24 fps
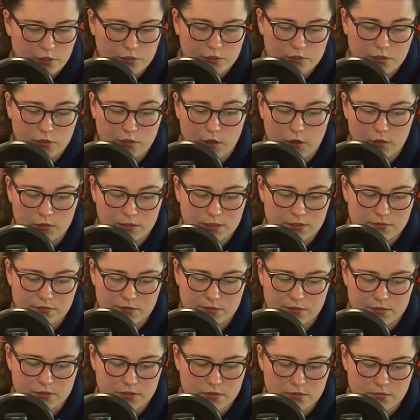on goal
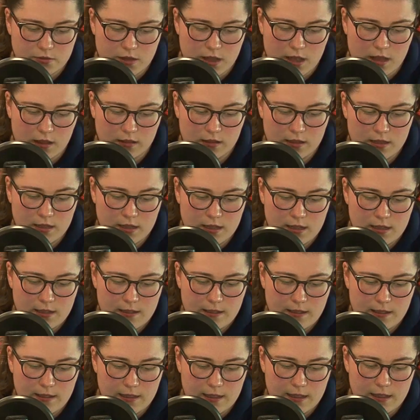difference as well.
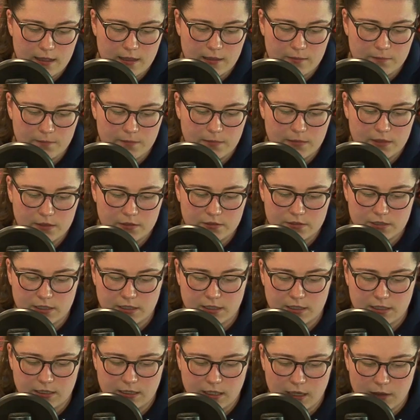New
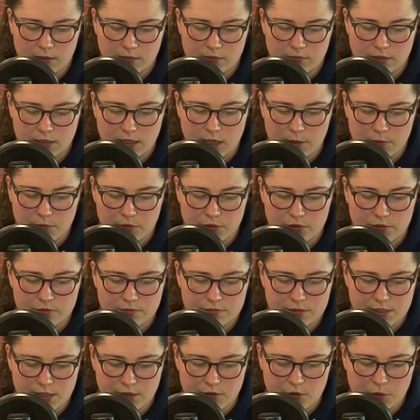Zealand, Cameroon
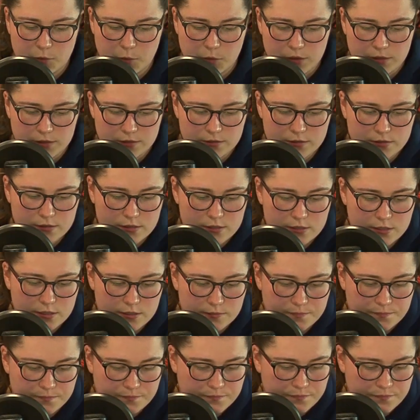0 points,